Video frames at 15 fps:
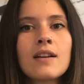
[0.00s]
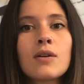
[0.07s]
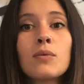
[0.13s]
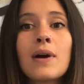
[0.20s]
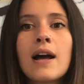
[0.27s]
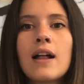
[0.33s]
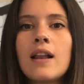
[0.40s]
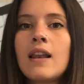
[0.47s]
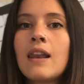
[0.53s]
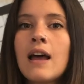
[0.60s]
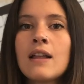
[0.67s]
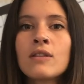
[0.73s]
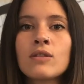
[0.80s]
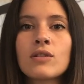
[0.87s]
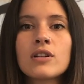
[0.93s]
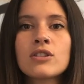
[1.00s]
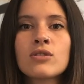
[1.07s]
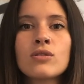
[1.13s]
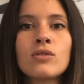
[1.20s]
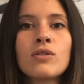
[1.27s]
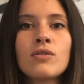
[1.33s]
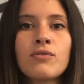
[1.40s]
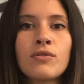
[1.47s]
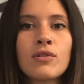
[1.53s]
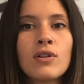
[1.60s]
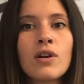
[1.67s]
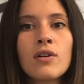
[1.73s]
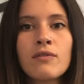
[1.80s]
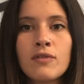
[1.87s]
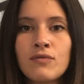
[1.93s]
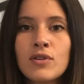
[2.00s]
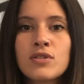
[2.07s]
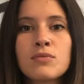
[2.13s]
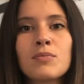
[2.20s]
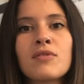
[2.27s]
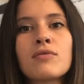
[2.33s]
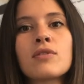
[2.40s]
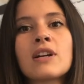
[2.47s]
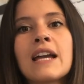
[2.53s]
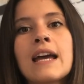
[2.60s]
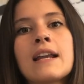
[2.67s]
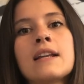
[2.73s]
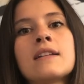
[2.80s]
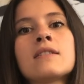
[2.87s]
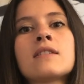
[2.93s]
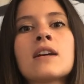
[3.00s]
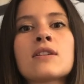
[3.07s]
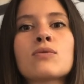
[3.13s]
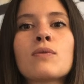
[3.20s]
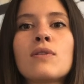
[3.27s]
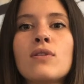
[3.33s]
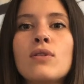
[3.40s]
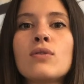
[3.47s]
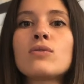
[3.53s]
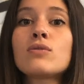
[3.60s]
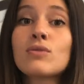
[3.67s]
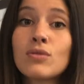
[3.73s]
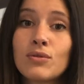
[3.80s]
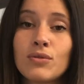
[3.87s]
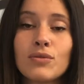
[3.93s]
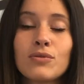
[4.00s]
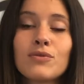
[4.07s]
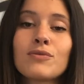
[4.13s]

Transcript: Well, landlords look for your reviews before getting in touch with you too.